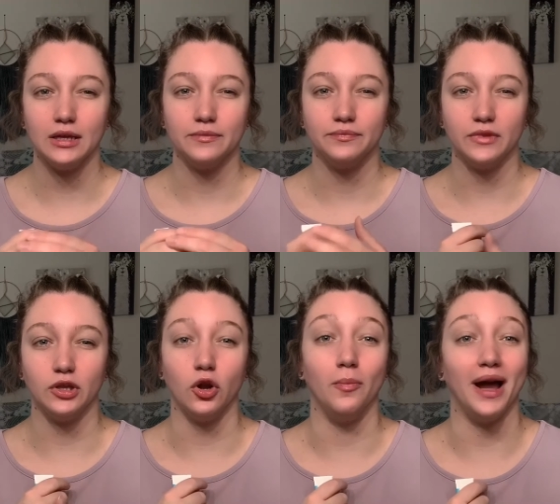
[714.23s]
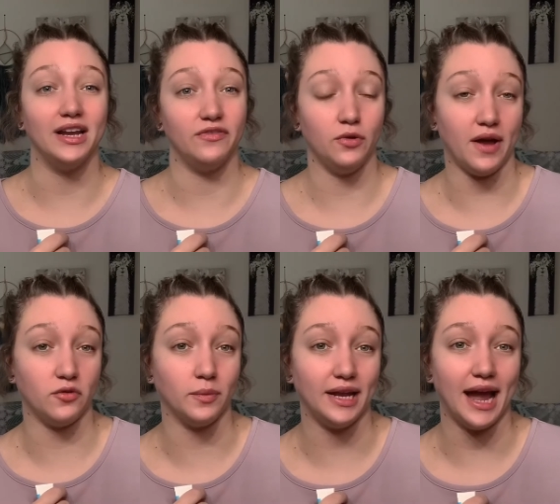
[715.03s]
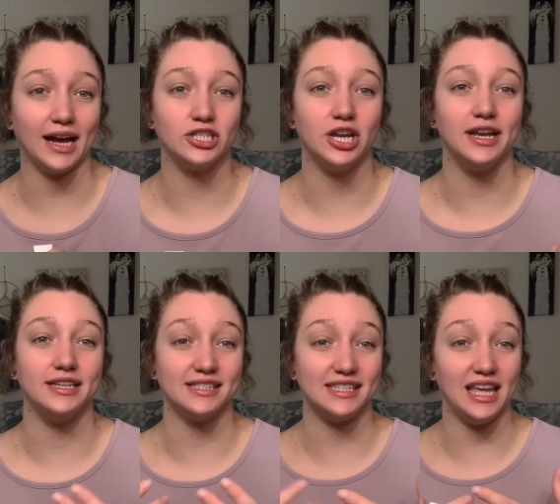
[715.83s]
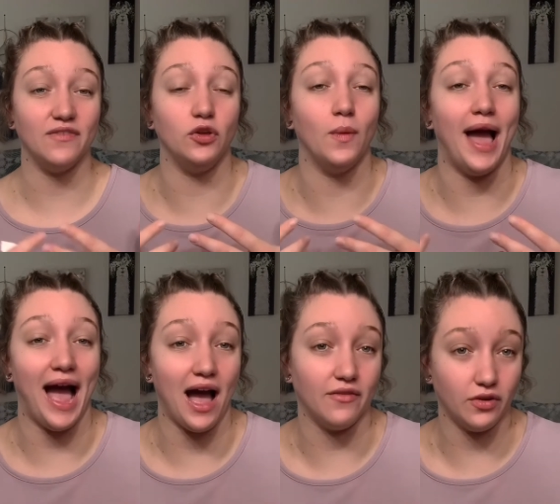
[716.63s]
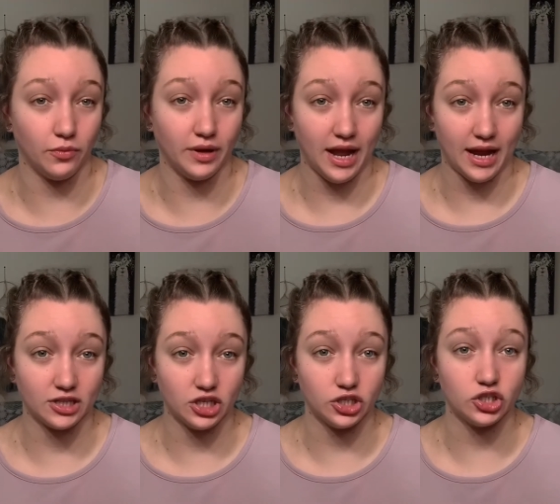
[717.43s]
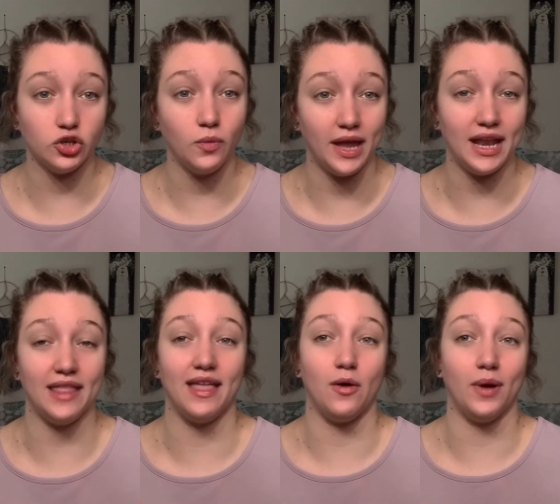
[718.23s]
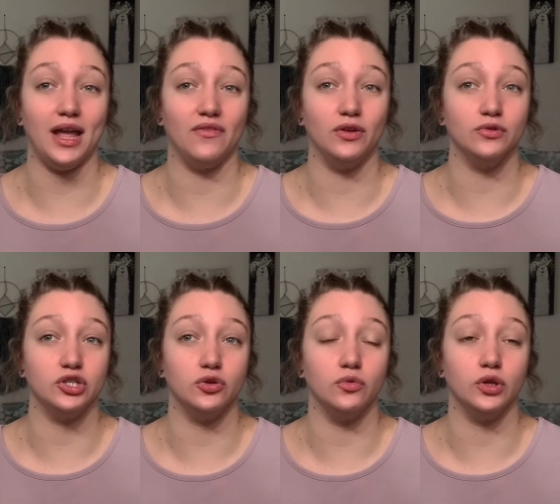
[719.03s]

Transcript: you don't mind if you have a reaction, to see if you have a reaction to it, and that way if you do, you